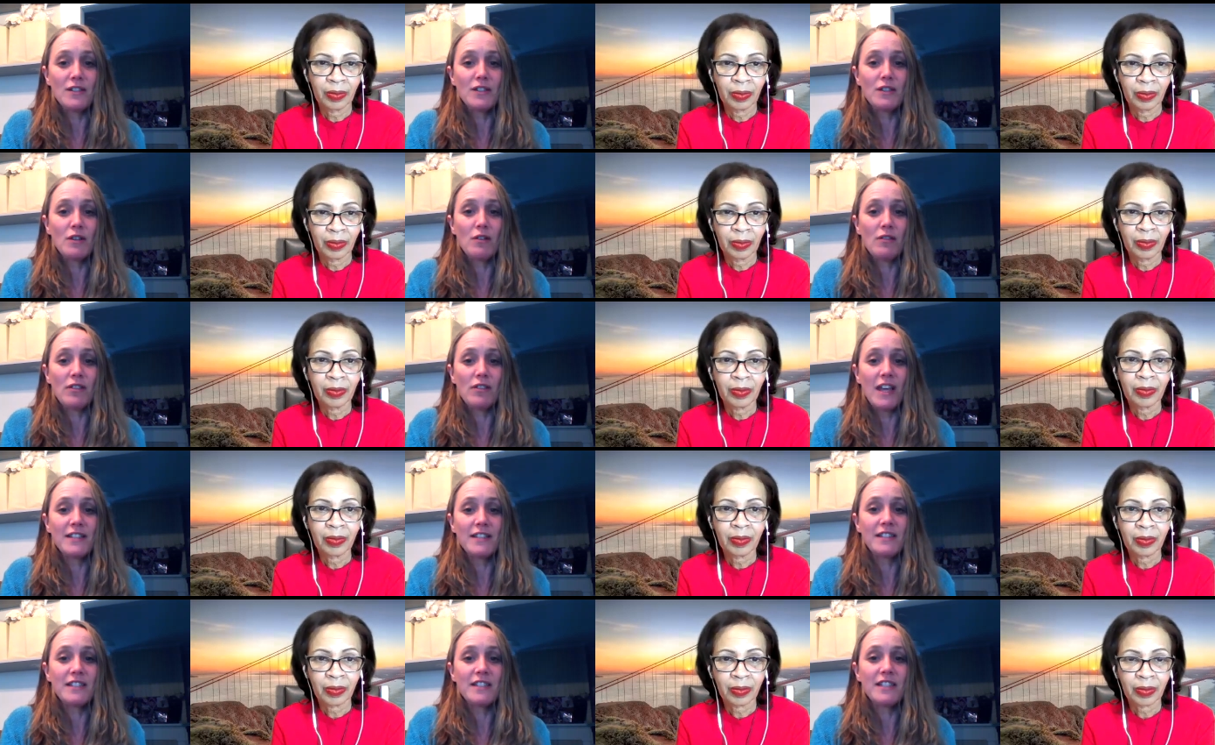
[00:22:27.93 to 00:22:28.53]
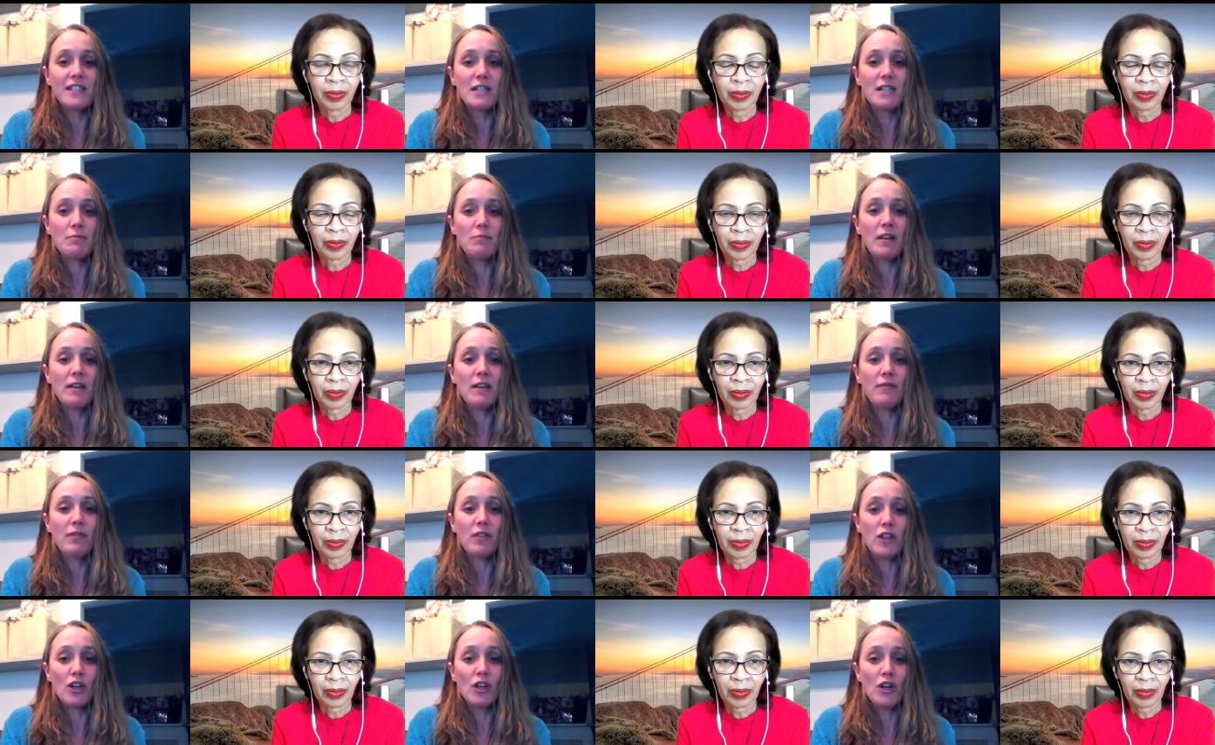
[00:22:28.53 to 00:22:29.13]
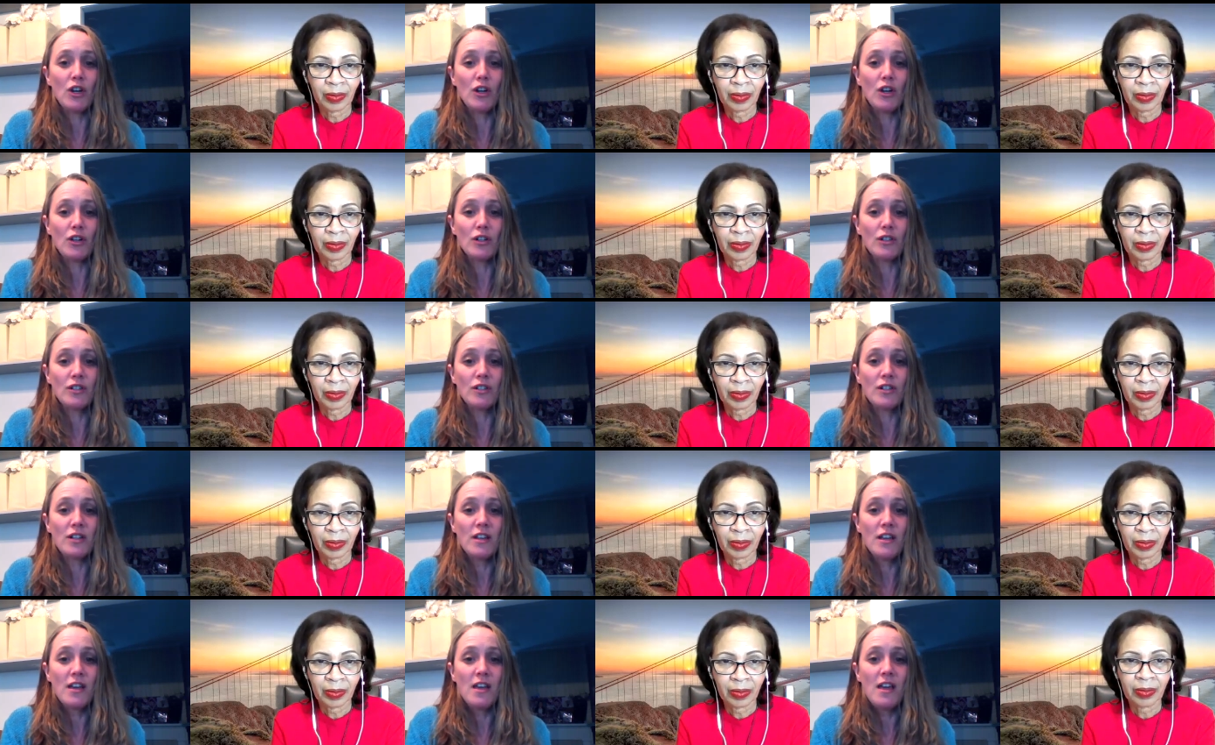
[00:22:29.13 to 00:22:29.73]
Speaker 1: So lessons that we've
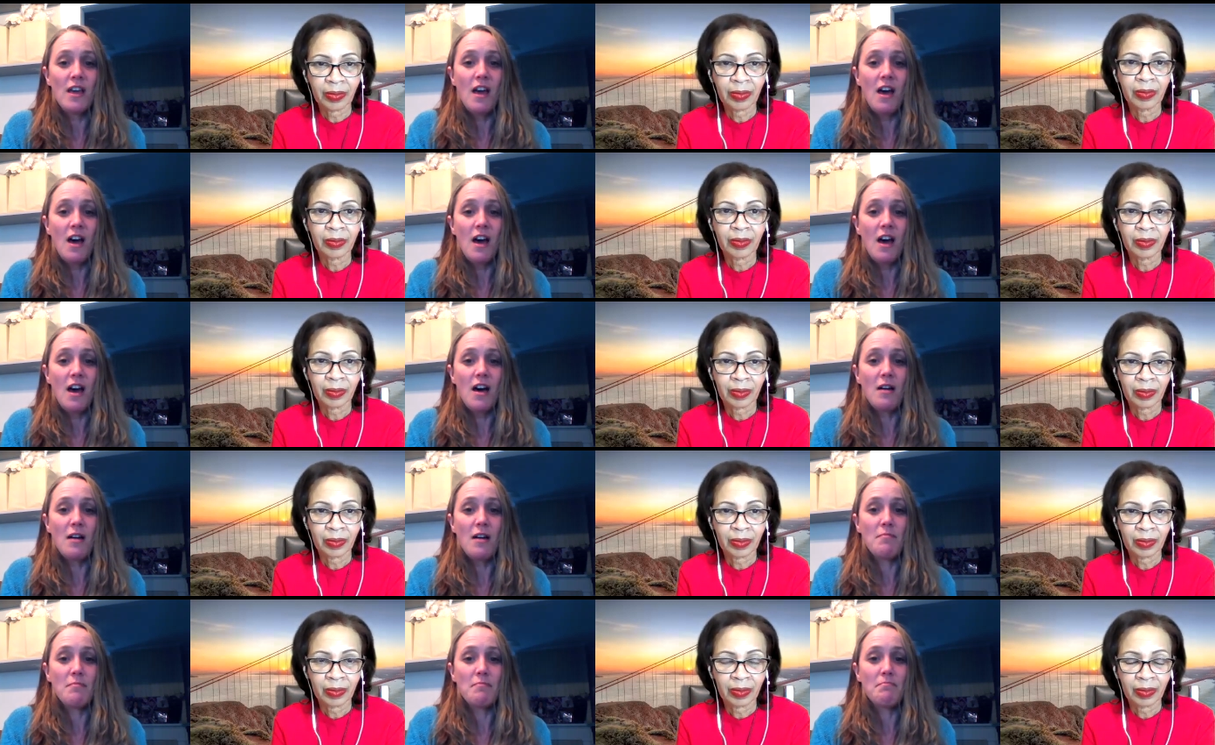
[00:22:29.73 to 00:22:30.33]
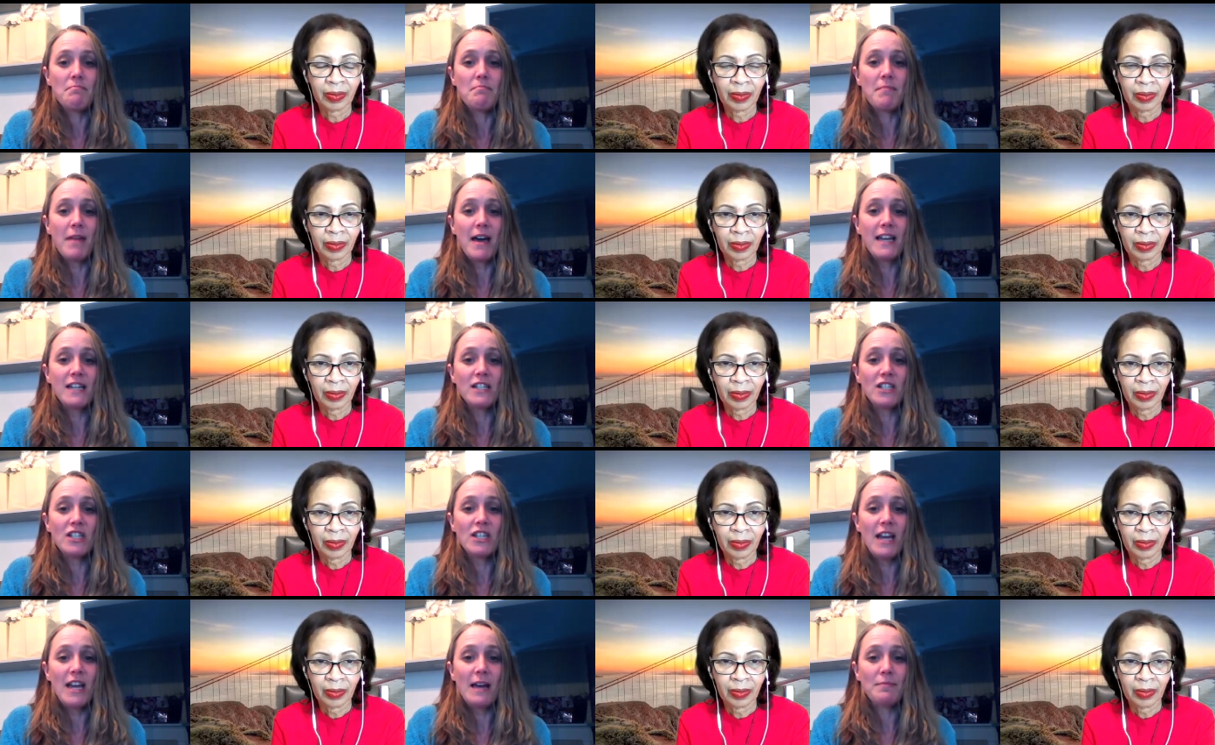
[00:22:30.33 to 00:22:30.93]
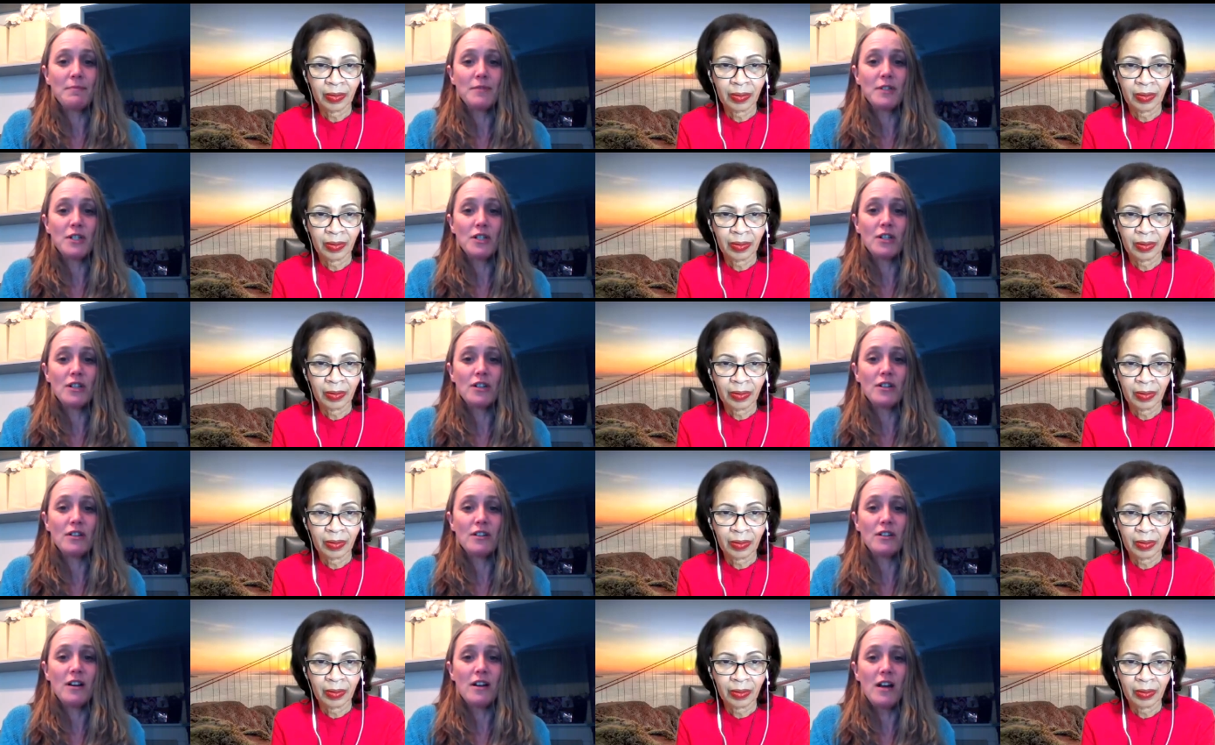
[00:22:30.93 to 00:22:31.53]
learned. Um, my
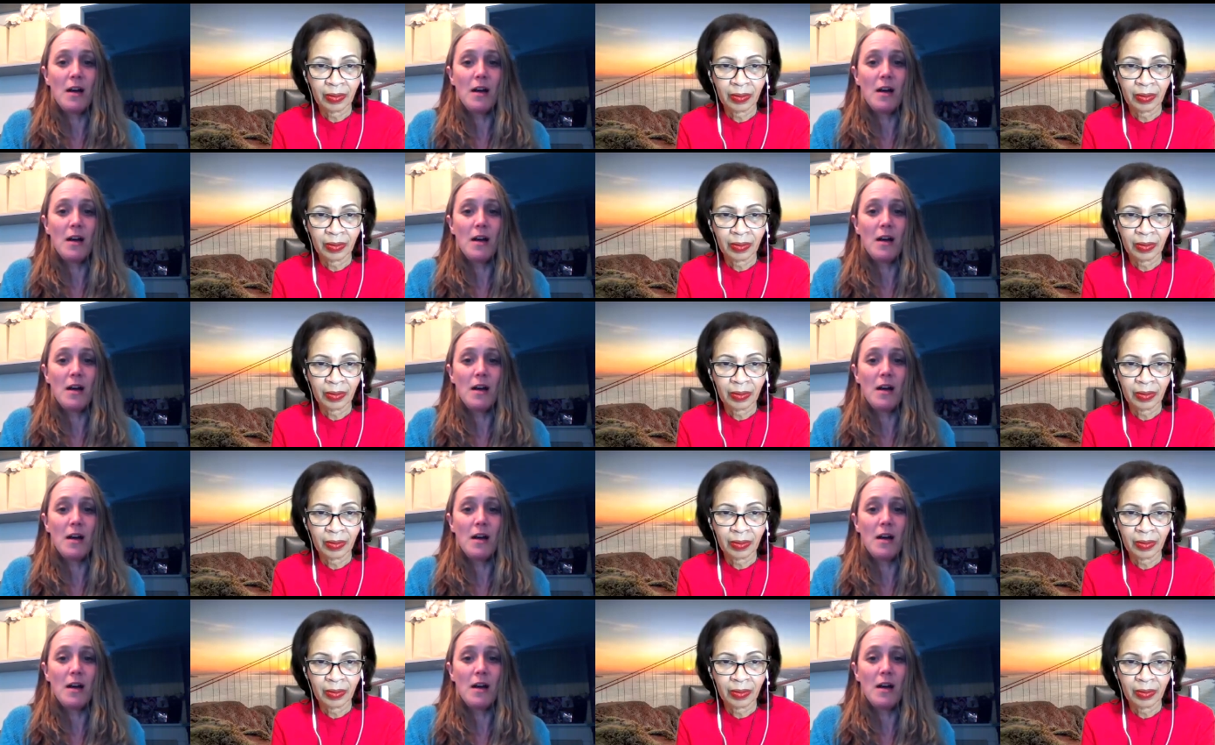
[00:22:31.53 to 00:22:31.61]
chapter